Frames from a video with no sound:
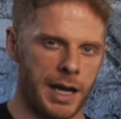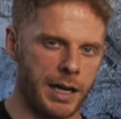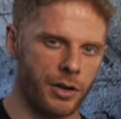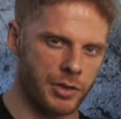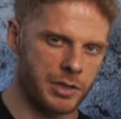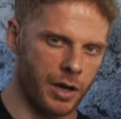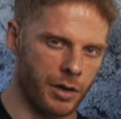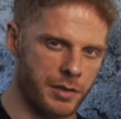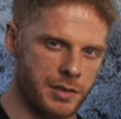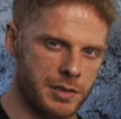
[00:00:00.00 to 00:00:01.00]

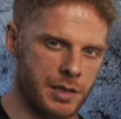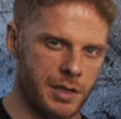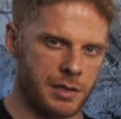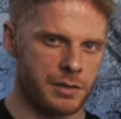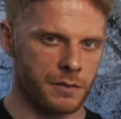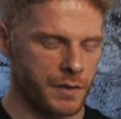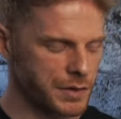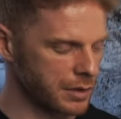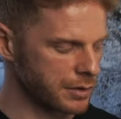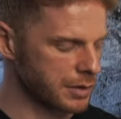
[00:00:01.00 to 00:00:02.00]
$800 to
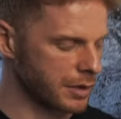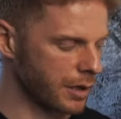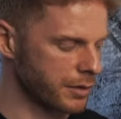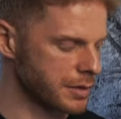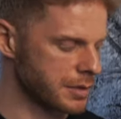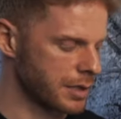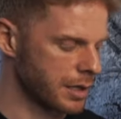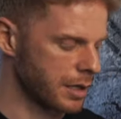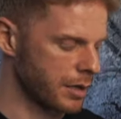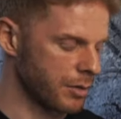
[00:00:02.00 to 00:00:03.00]
$1,500,
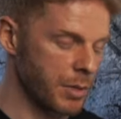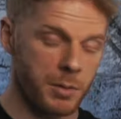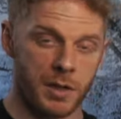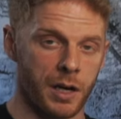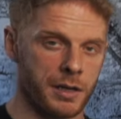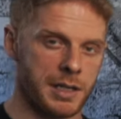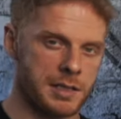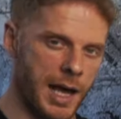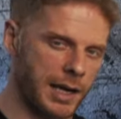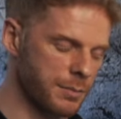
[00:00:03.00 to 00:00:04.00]
or maybe you got an
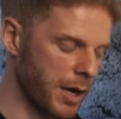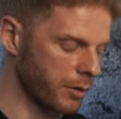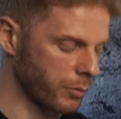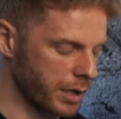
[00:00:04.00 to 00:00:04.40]
exact amount.